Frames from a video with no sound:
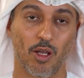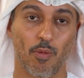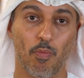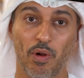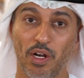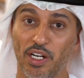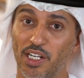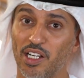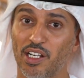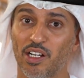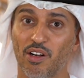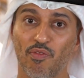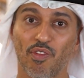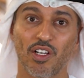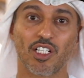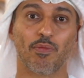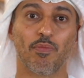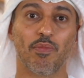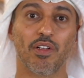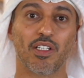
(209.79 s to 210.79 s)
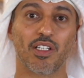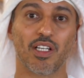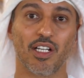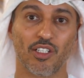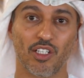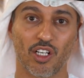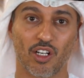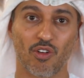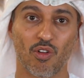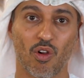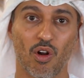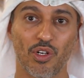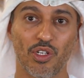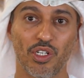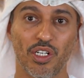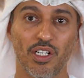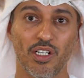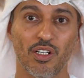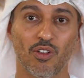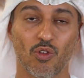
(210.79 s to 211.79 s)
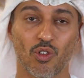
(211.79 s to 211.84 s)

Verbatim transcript: bringing investments in technology